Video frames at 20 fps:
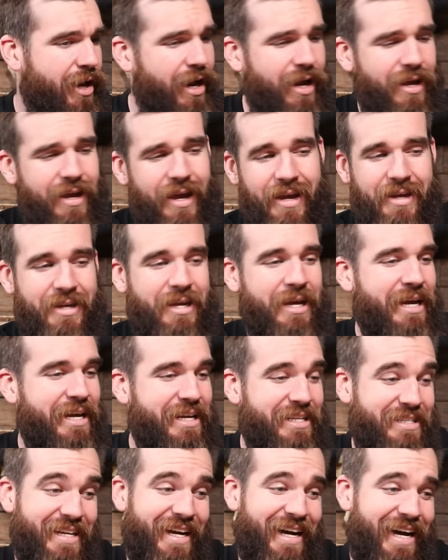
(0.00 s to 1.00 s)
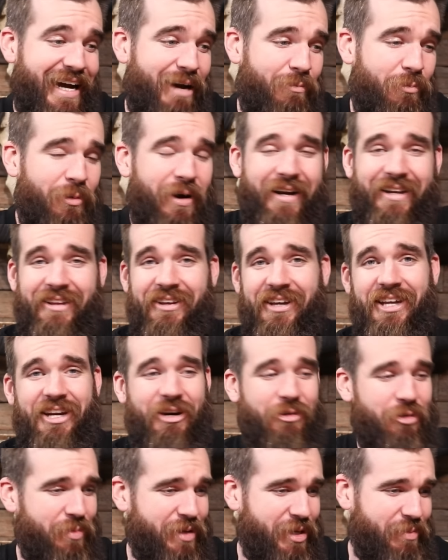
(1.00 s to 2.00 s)
It's a hard one. Like, you
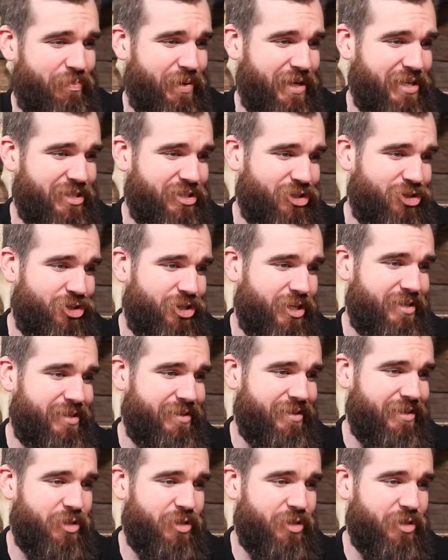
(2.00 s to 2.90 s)
don't want to be a piece of shit to